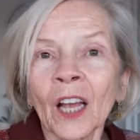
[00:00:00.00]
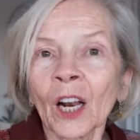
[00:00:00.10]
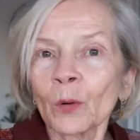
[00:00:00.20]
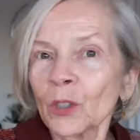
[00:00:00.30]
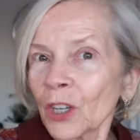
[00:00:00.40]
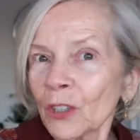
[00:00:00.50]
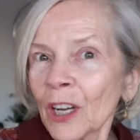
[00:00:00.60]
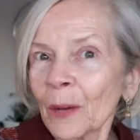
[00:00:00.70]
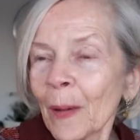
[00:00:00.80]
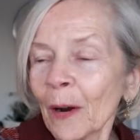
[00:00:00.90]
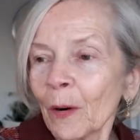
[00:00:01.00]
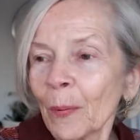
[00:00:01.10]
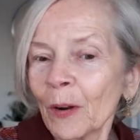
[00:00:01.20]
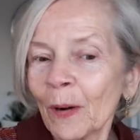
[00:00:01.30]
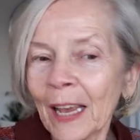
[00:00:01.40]
and I want to go down
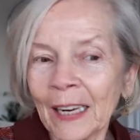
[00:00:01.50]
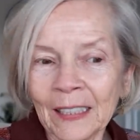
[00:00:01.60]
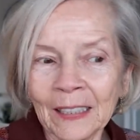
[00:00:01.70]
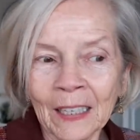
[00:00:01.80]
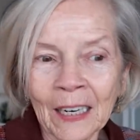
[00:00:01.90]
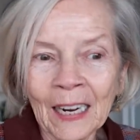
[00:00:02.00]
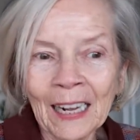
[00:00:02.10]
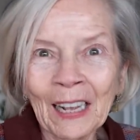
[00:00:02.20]
Marylebone Lane